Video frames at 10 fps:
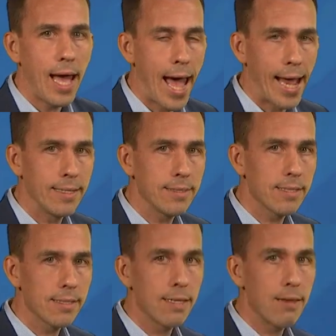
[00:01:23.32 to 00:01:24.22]

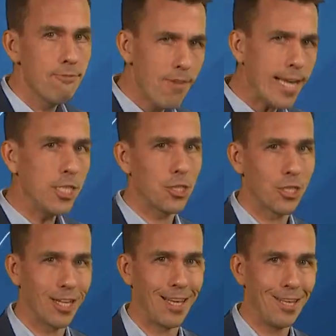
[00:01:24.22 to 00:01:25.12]
and
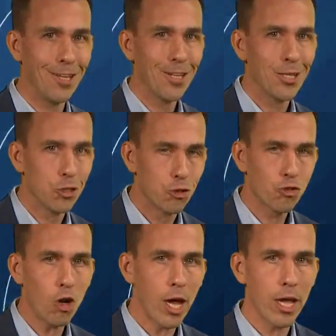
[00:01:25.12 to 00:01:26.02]
eventually
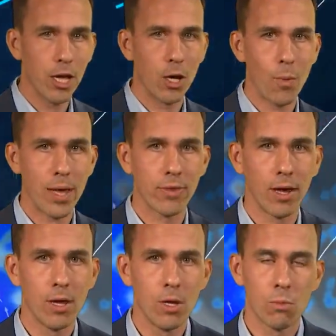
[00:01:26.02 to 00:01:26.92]
drier
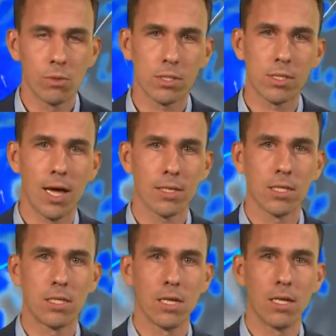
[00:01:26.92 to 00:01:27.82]
weather will start
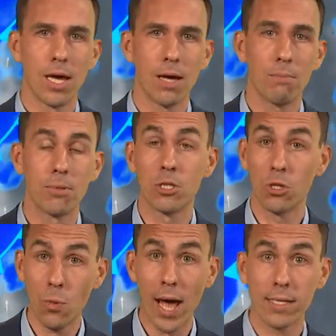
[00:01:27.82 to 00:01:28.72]
to turn up
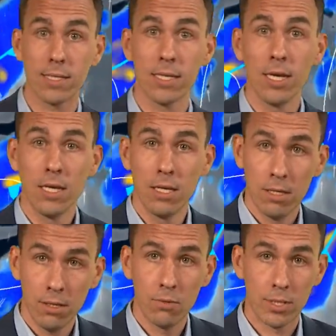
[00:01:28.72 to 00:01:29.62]
to the west.
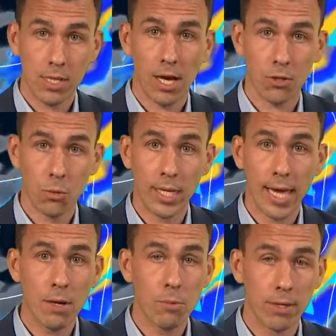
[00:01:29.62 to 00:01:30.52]
We'll start the
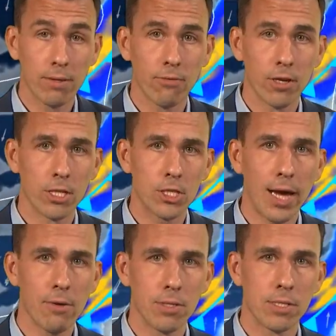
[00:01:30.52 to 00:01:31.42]
weekend with further
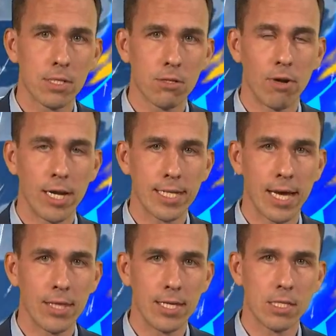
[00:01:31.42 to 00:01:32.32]
showers running
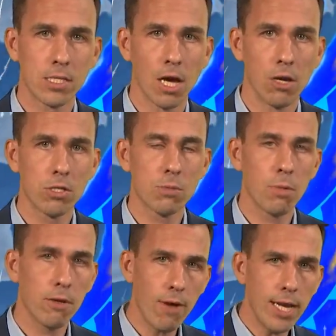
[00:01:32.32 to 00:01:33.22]
down the east coast,
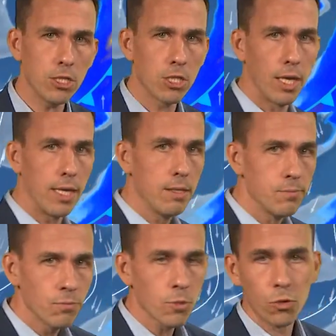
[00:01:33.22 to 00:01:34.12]
but eventually,
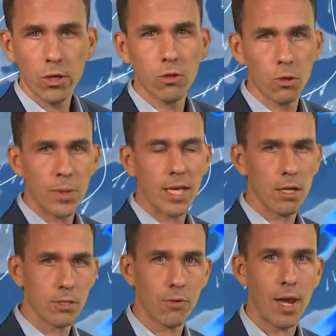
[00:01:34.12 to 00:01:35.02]
although there'll be a
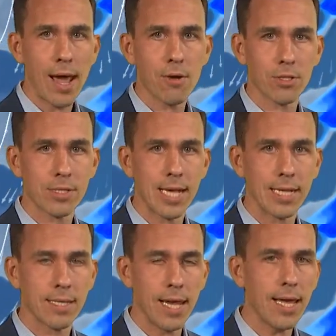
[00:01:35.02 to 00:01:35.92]
lot of cloud on
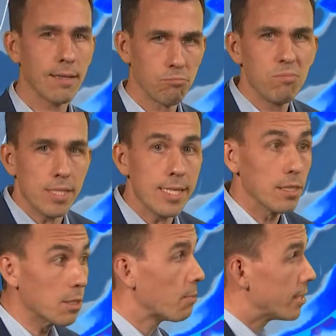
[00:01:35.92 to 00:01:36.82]
Saturday and
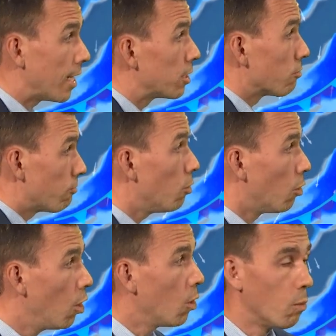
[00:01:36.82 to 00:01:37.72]
still the potential
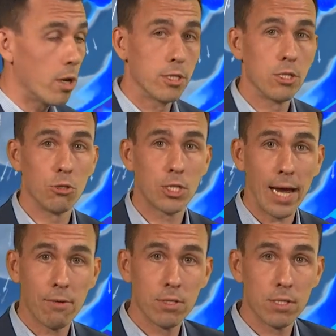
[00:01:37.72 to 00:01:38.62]
for one or two
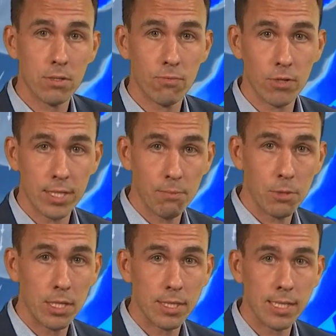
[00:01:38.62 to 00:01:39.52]
showers, for
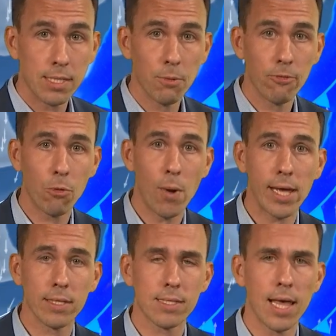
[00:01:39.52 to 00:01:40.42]
example, you can see some over
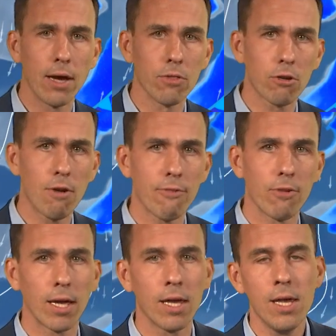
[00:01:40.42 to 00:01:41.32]
Wales there on the
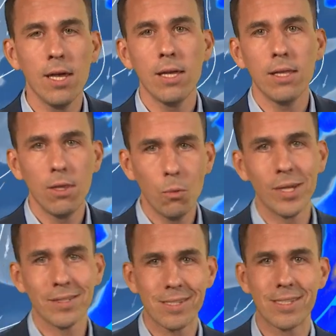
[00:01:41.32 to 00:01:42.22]
graphic, there
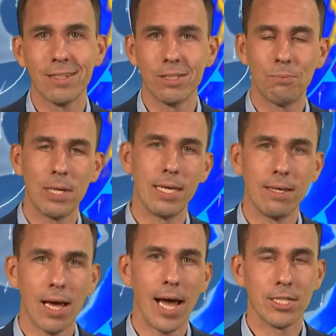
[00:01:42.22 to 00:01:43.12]
will still
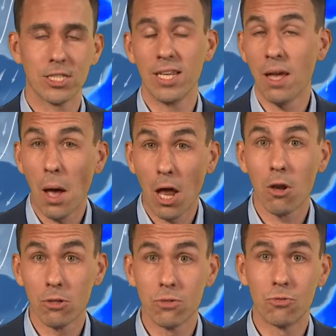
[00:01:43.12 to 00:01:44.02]
be actually a
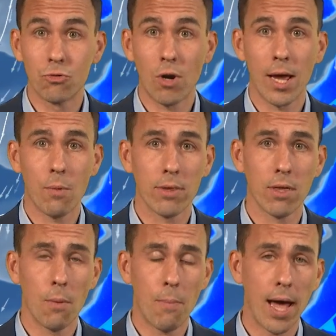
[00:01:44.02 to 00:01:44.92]
lot of dry
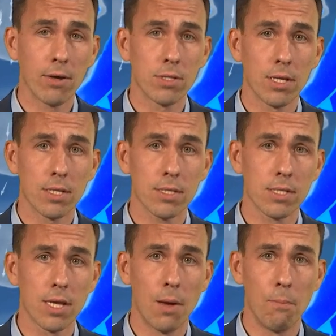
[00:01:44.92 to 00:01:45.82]
weather about and
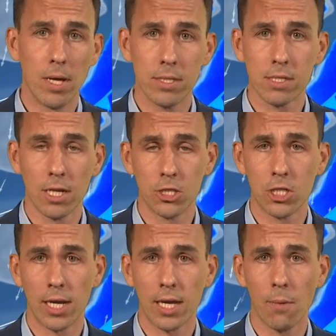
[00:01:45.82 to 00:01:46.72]
some
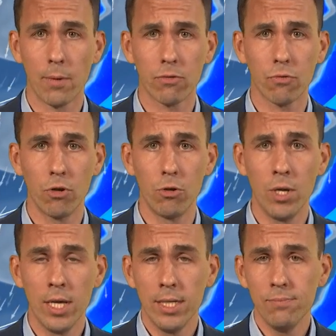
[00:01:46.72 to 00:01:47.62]
sunshine coming
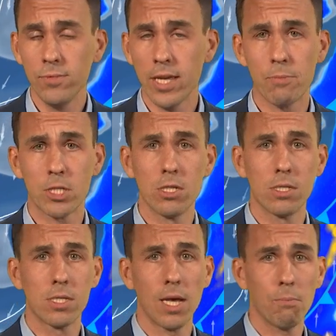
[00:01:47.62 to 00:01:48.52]
through. And
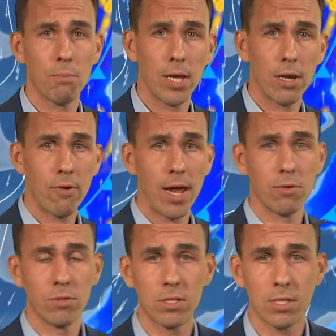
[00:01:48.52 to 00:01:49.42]
temperatures up at
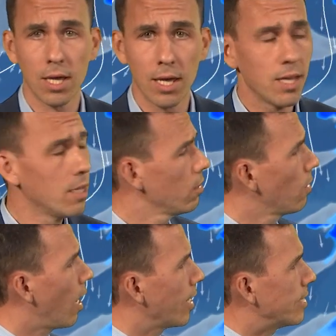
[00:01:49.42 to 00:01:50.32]
around uh,
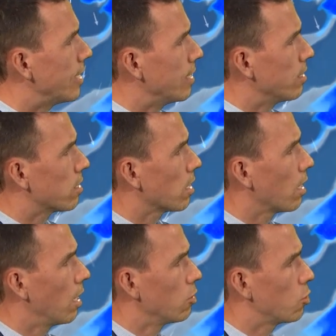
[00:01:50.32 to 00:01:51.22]
high teens,
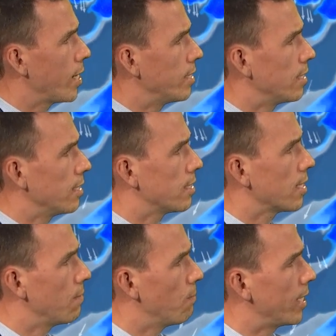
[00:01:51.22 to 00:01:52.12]
low
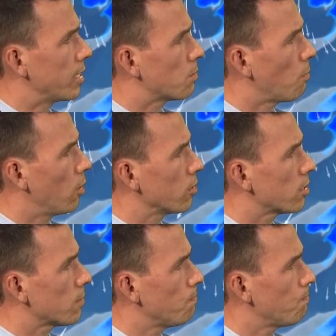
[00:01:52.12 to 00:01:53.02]
20s in many
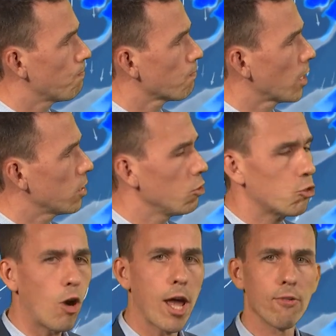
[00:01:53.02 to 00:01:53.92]
spots. So a
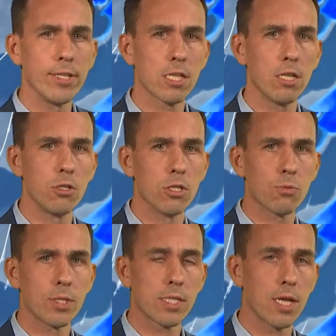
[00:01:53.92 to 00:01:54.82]
drier interlude
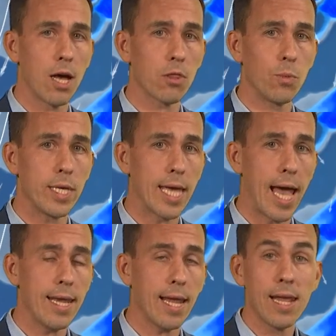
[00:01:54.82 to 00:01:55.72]
as we start the
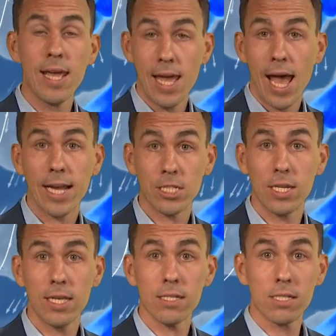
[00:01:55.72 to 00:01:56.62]
weekend and
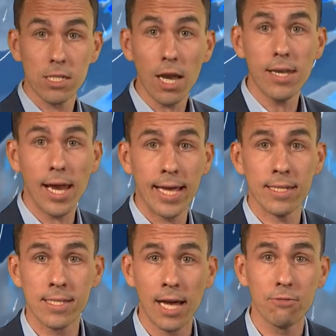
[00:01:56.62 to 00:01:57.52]
actually Sunday
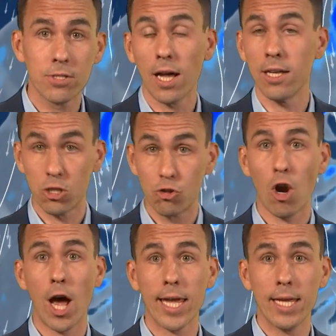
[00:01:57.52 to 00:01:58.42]
itself starts
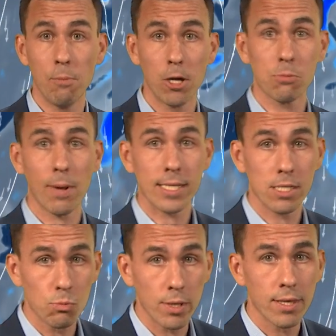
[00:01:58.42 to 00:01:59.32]
dry in most
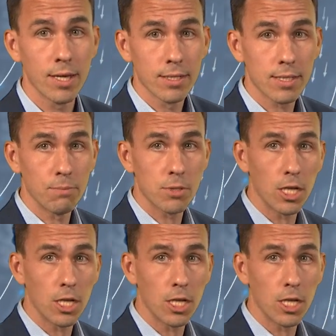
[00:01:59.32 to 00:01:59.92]
places with some